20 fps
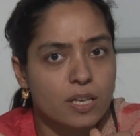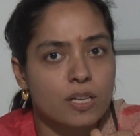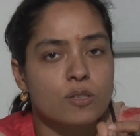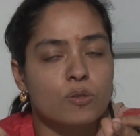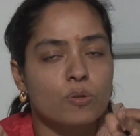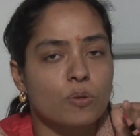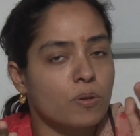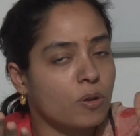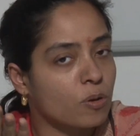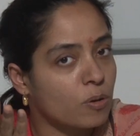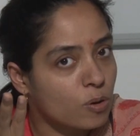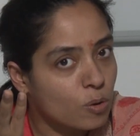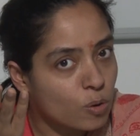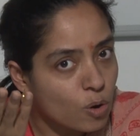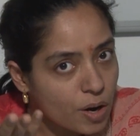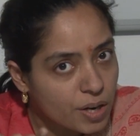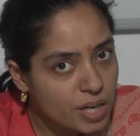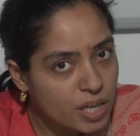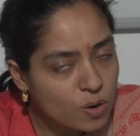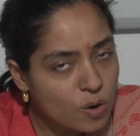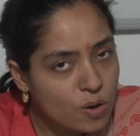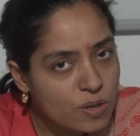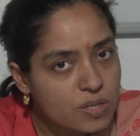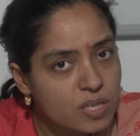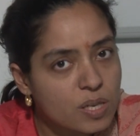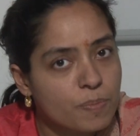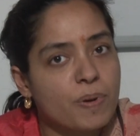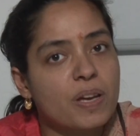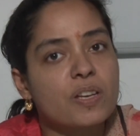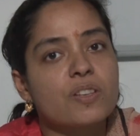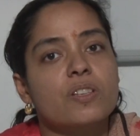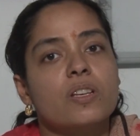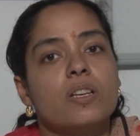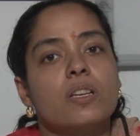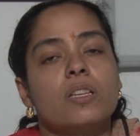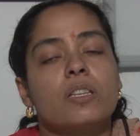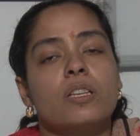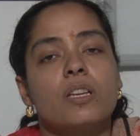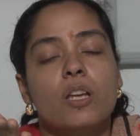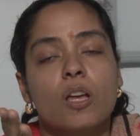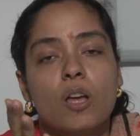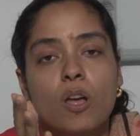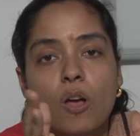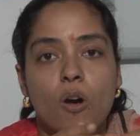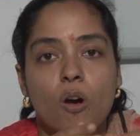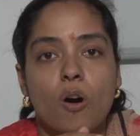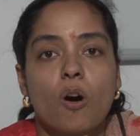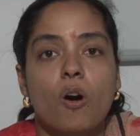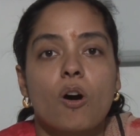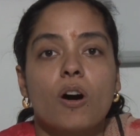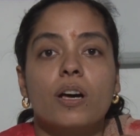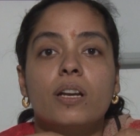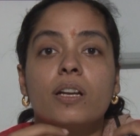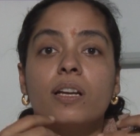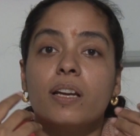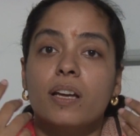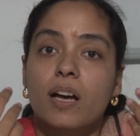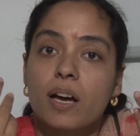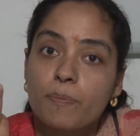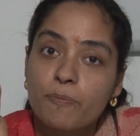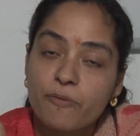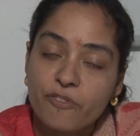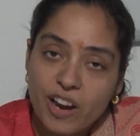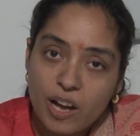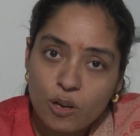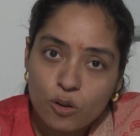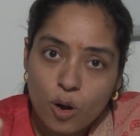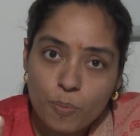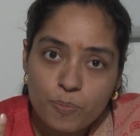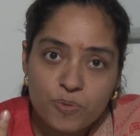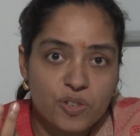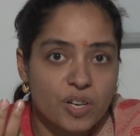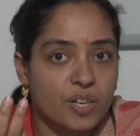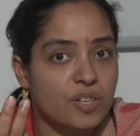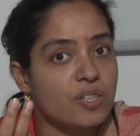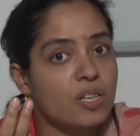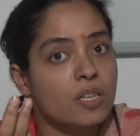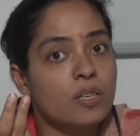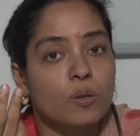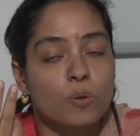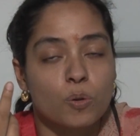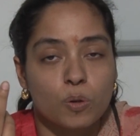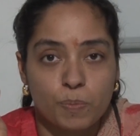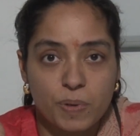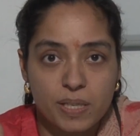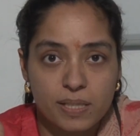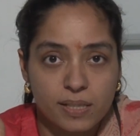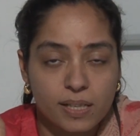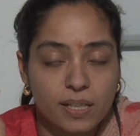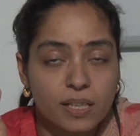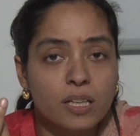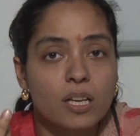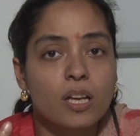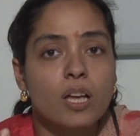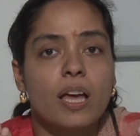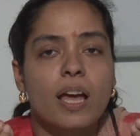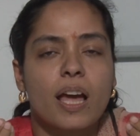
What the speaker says: So chronic constipation or a frank obstruction could be seen.